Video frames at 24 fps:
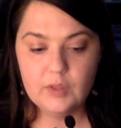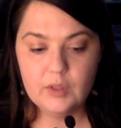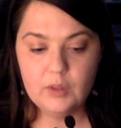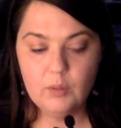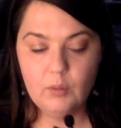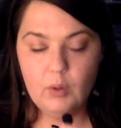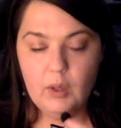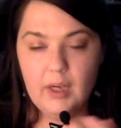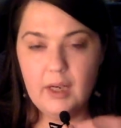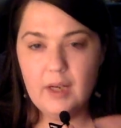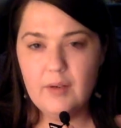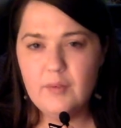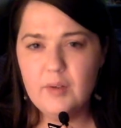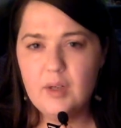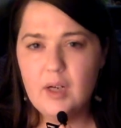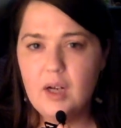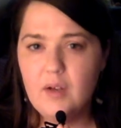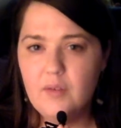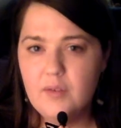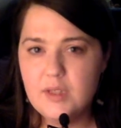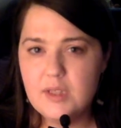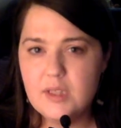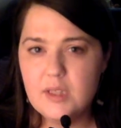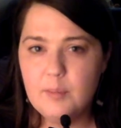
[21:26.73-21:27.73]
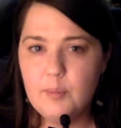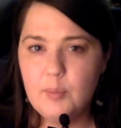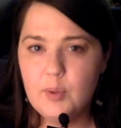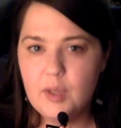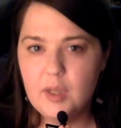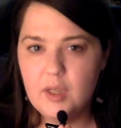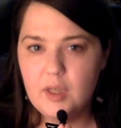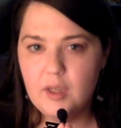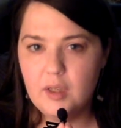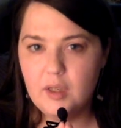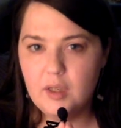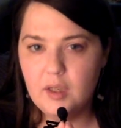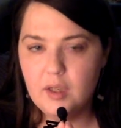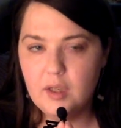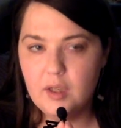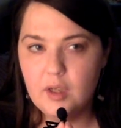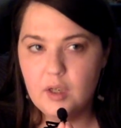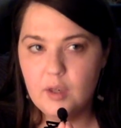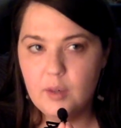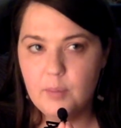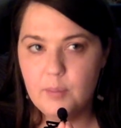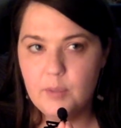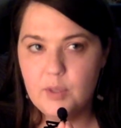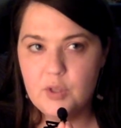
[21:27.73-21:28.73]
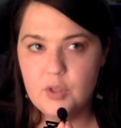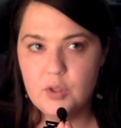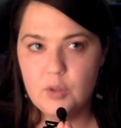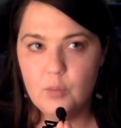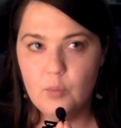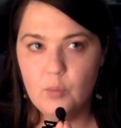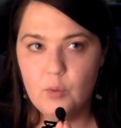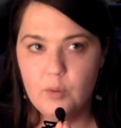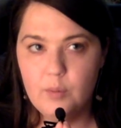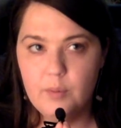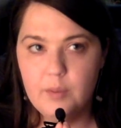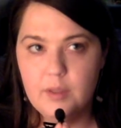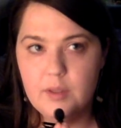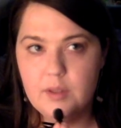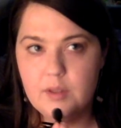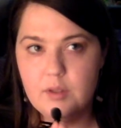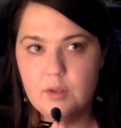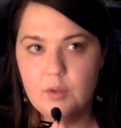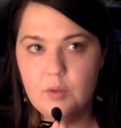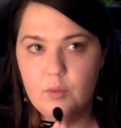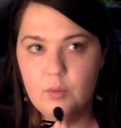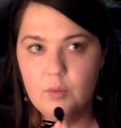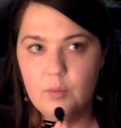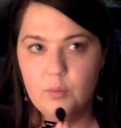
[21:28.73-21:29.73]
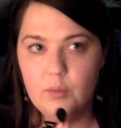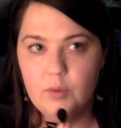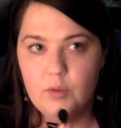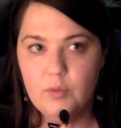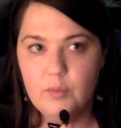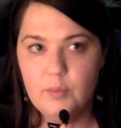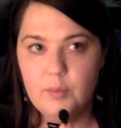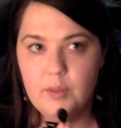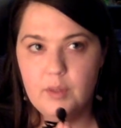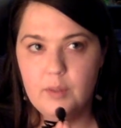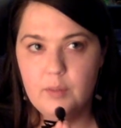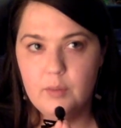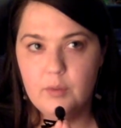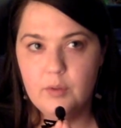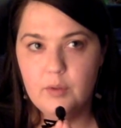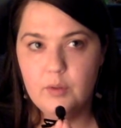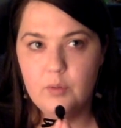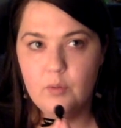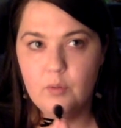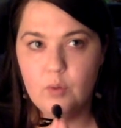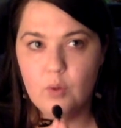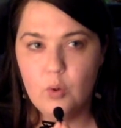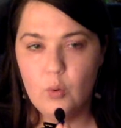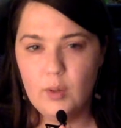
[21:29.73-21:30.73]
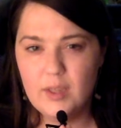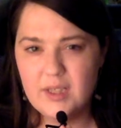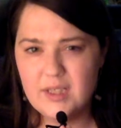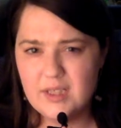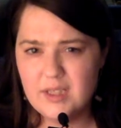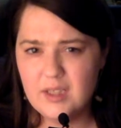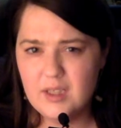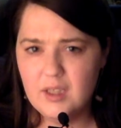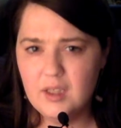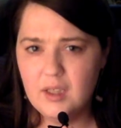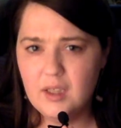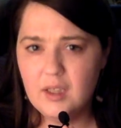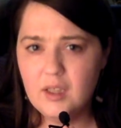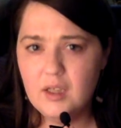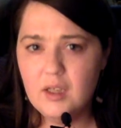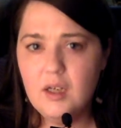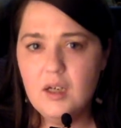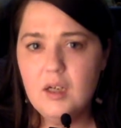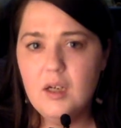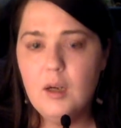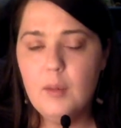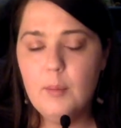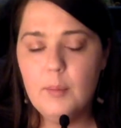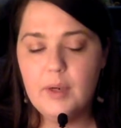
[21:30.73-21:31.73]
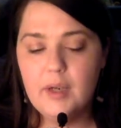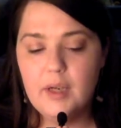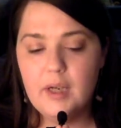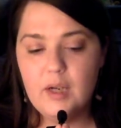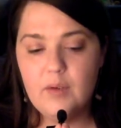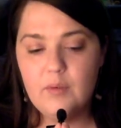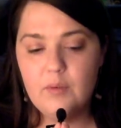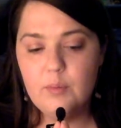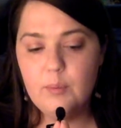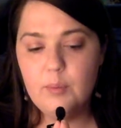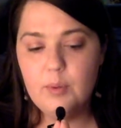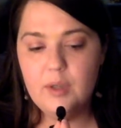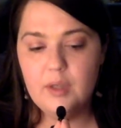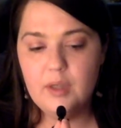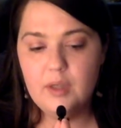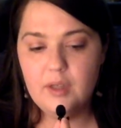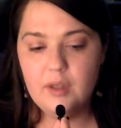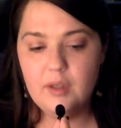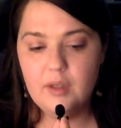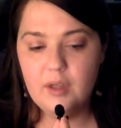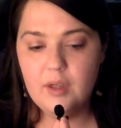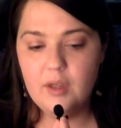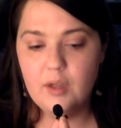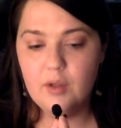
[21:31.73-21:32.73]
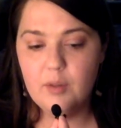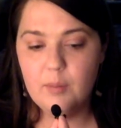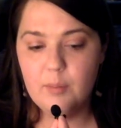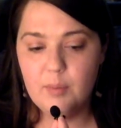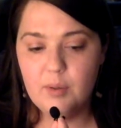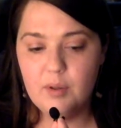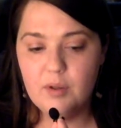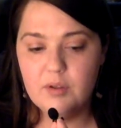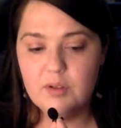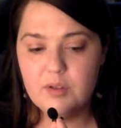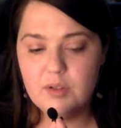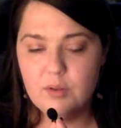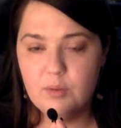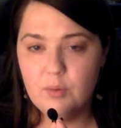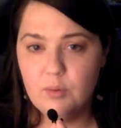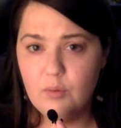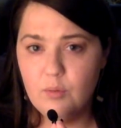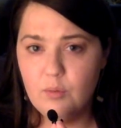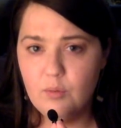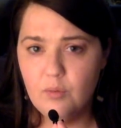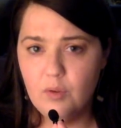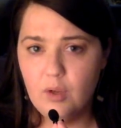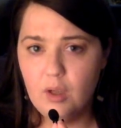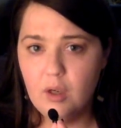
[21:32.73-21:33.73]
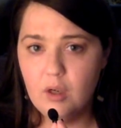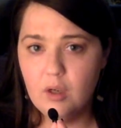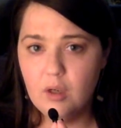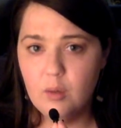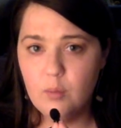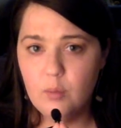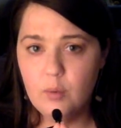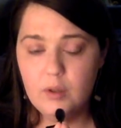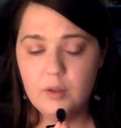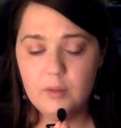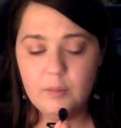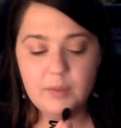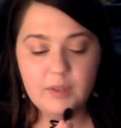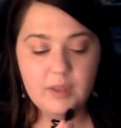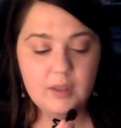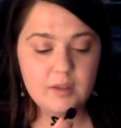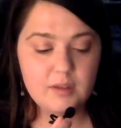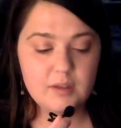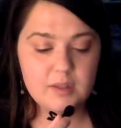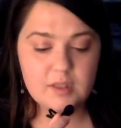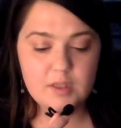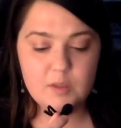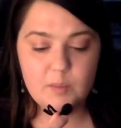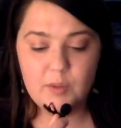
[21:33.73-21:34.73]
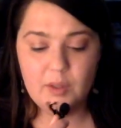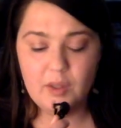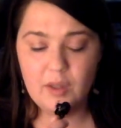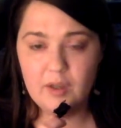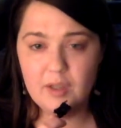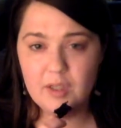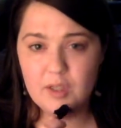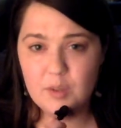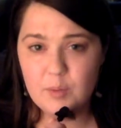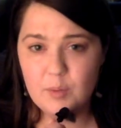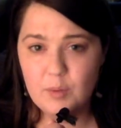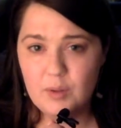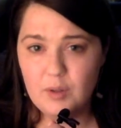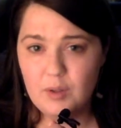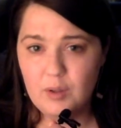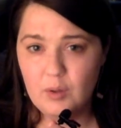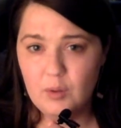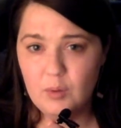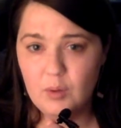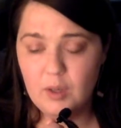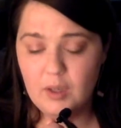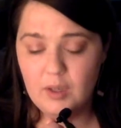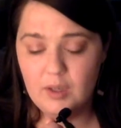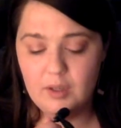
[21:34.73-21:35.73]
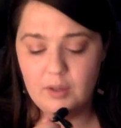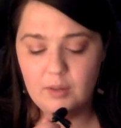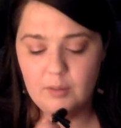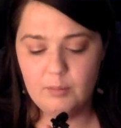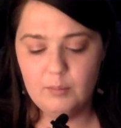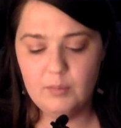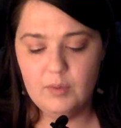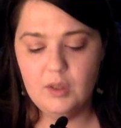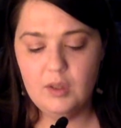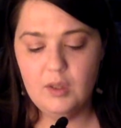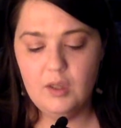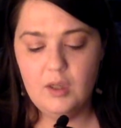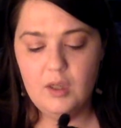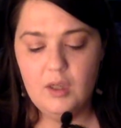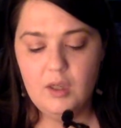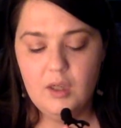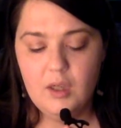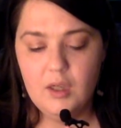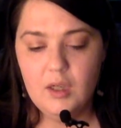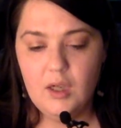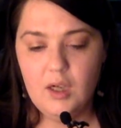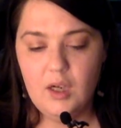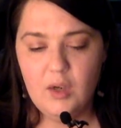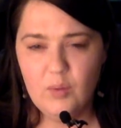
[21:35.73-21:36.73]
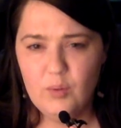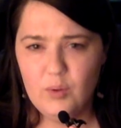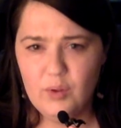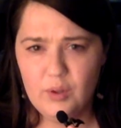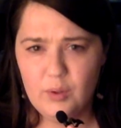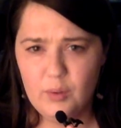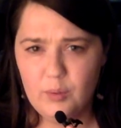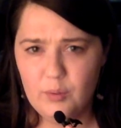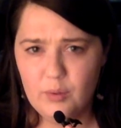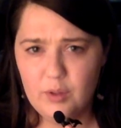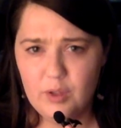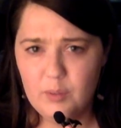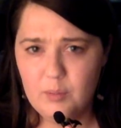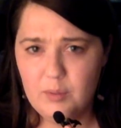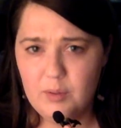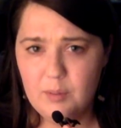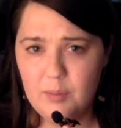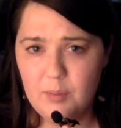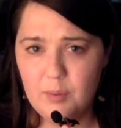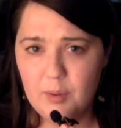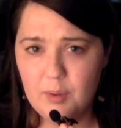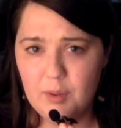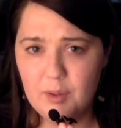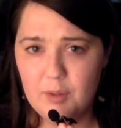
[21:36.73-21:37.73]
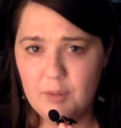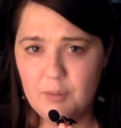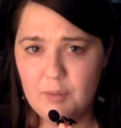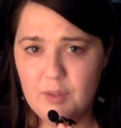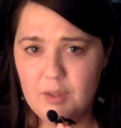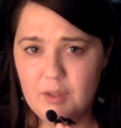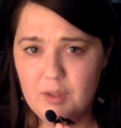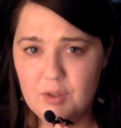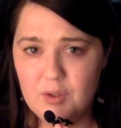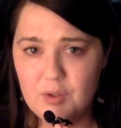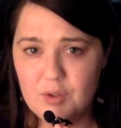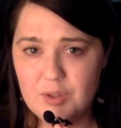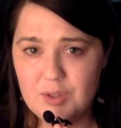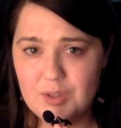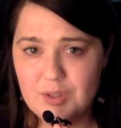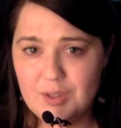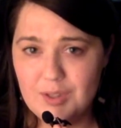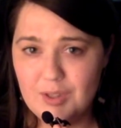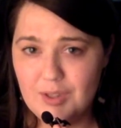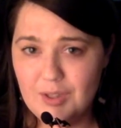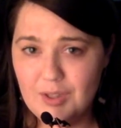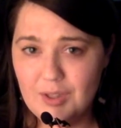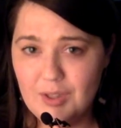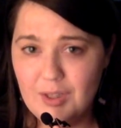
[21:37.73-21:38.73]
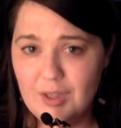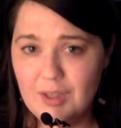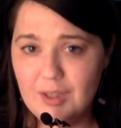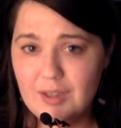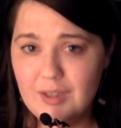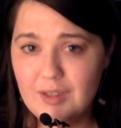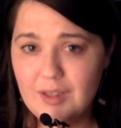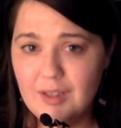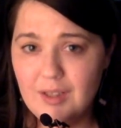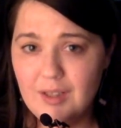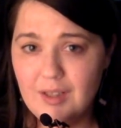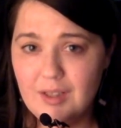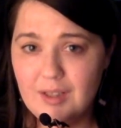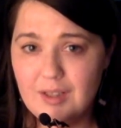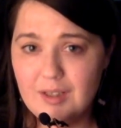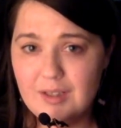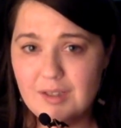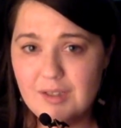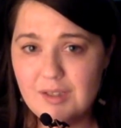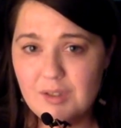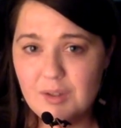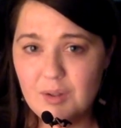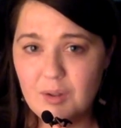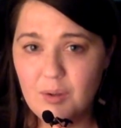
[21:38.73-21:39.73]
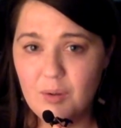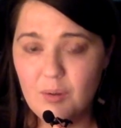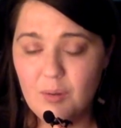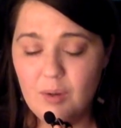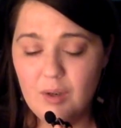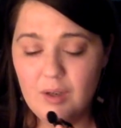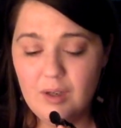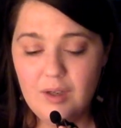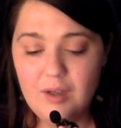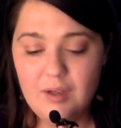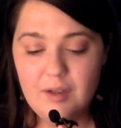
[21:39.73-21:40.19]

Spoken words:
well, I haven't obviously put anything in the commission one because no one would have been able to request it yet. But I haven't put anything in the personal vlog one because, to be honest with you, I really don't think people are going to be interested in that. Like, so